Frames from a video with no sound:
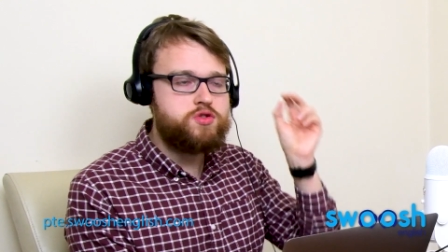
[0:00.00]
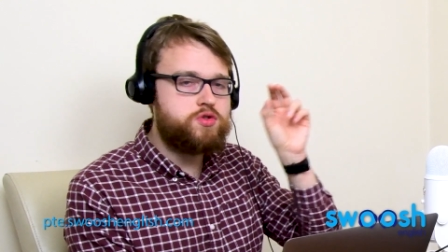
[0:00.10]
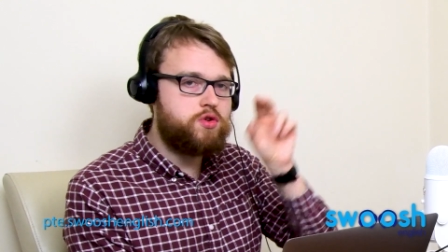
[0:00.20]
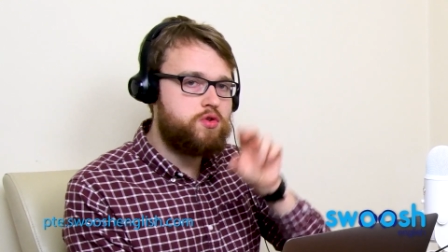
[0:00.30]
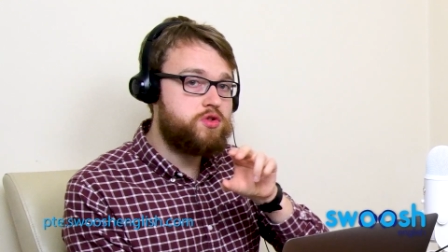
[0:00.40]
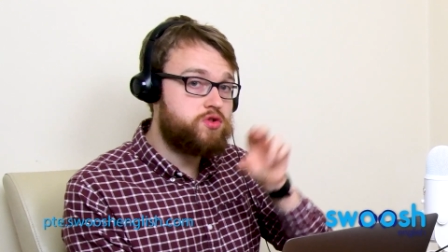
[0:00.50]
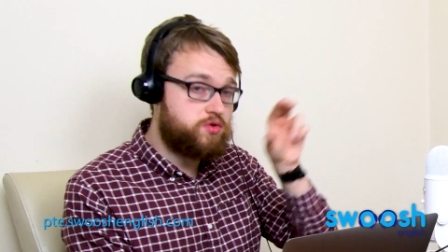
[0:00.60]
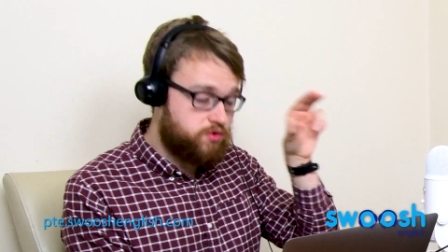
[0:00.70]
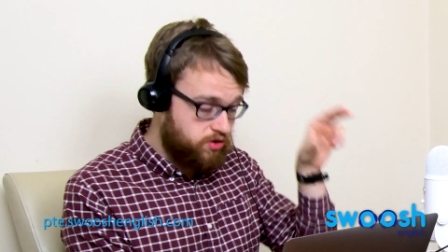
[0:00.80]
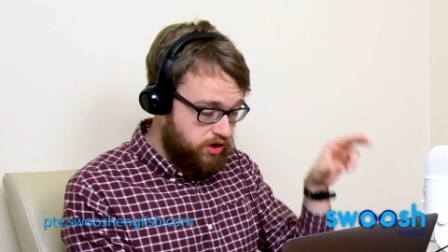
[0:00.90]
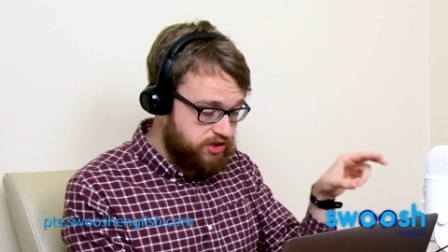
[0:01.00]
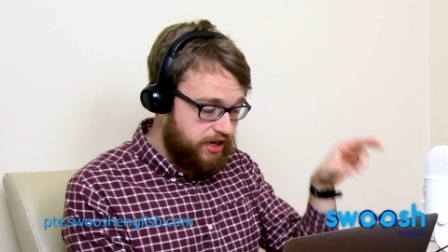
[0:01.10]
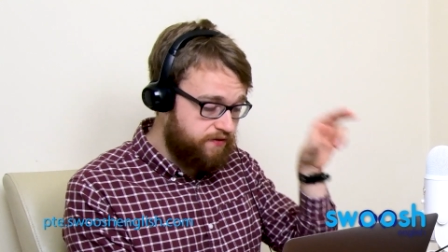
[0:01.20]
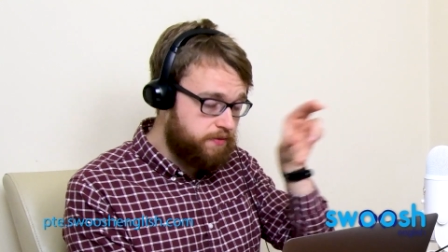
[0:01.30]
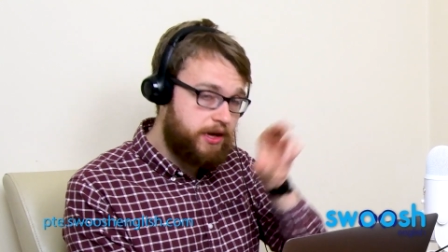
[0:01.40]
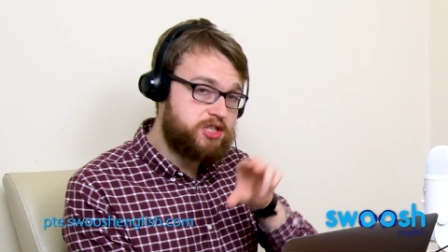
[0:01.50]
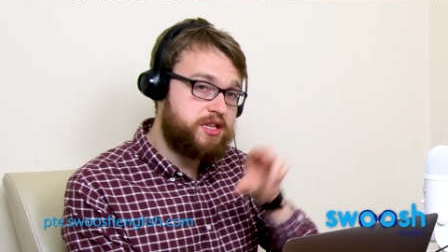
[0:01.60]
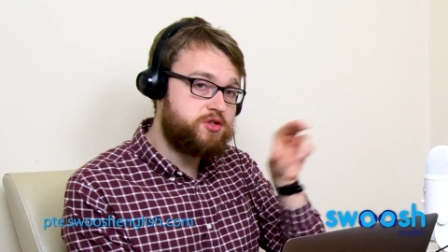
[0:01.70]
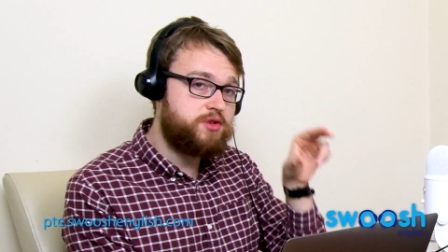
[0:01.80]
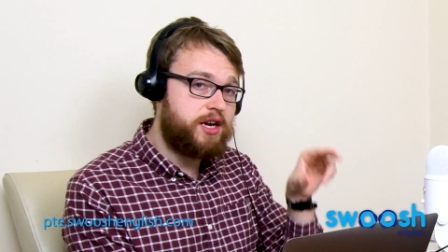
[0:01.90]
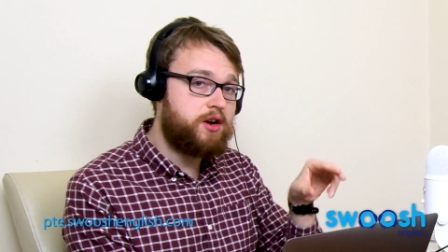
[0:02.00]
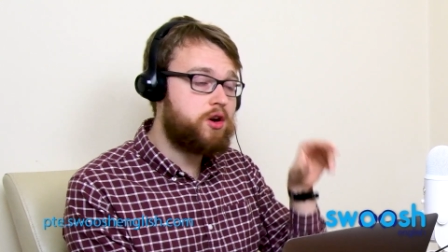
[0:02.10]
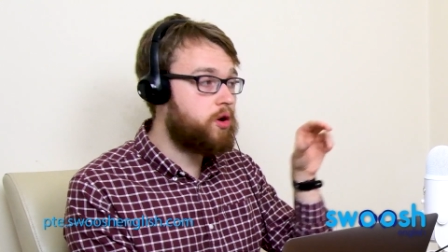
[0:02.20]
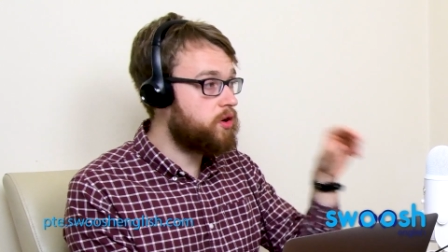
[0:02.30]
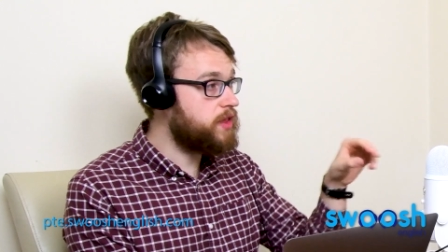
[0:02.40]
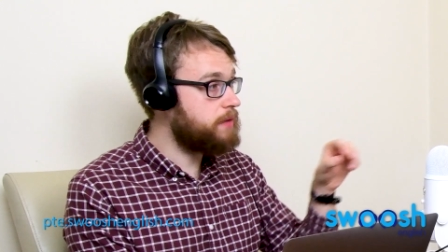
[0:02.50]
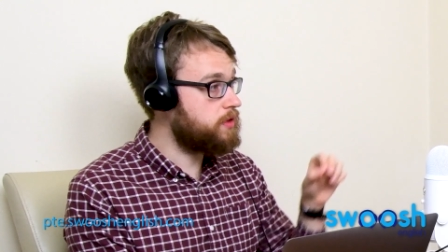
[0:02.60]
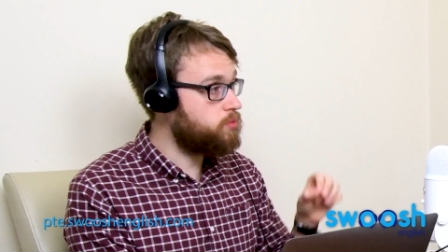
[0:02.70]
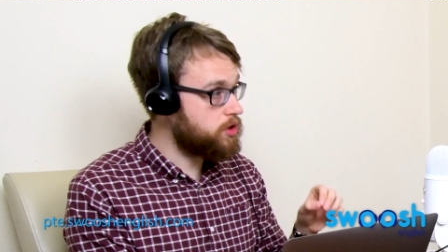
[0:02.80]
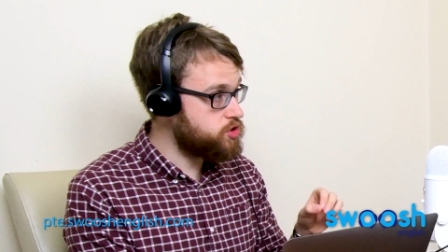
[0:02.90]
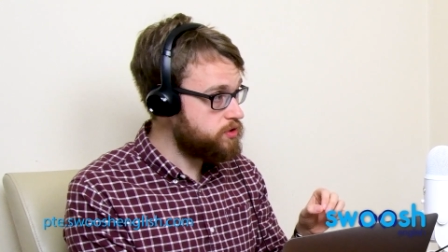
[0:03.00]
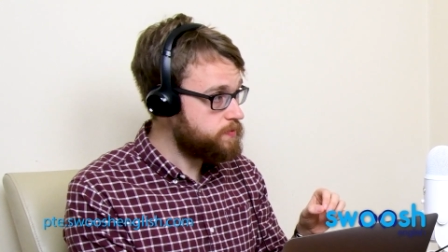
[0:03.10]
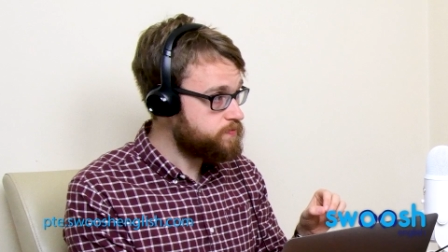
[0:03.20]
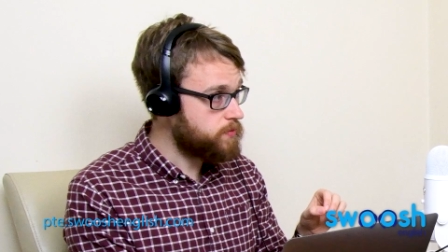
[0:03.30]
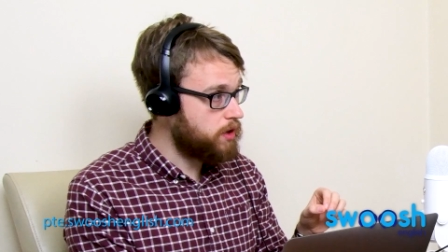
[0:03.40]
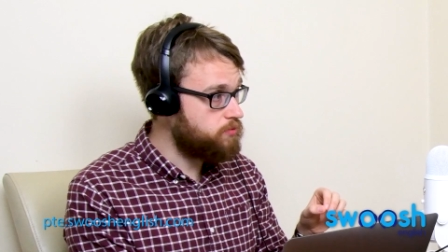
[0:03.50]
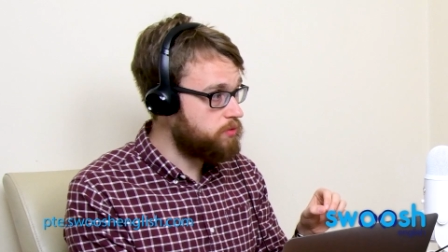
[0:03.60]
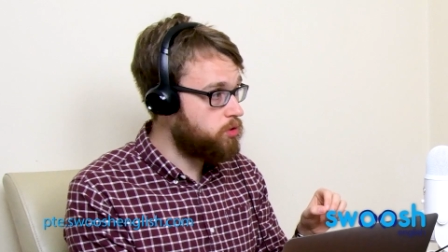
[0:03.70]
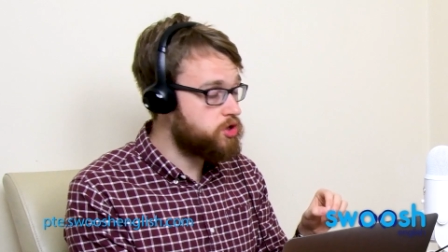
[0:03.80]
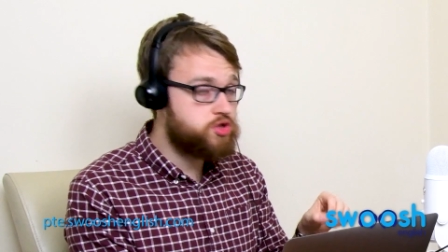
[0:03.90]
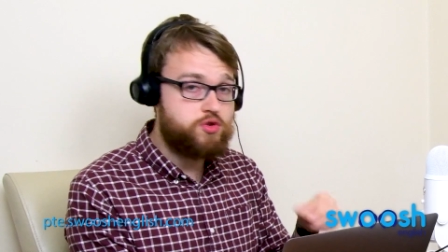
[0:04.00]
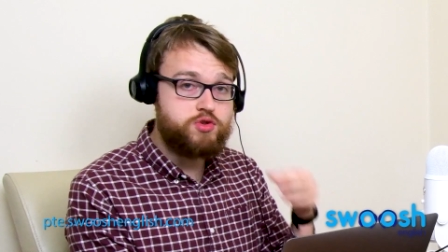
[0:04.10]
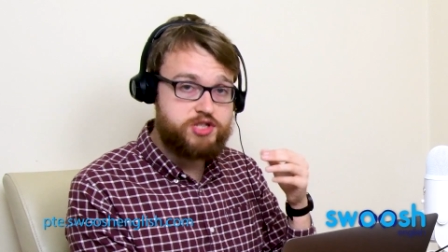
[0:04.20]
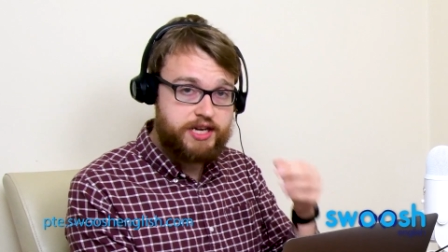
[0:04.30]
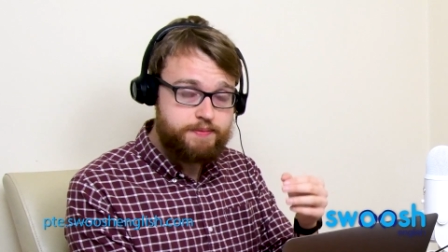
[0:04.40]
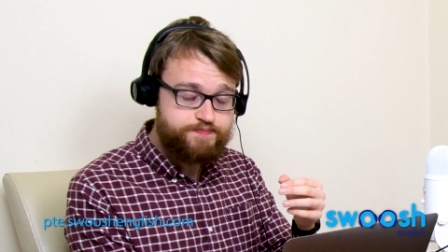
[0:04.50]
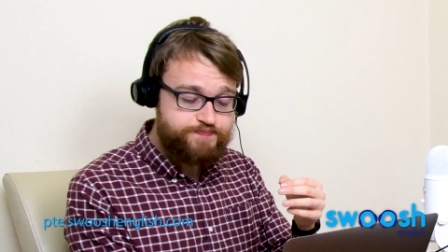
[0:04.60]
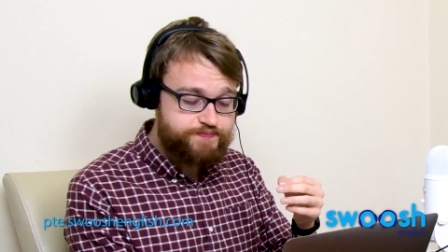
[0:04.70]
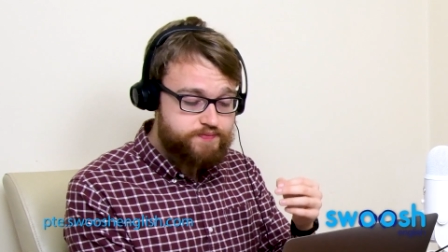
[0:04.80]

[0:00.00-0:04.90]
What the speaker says: Does the information that you hear correlate with what you see?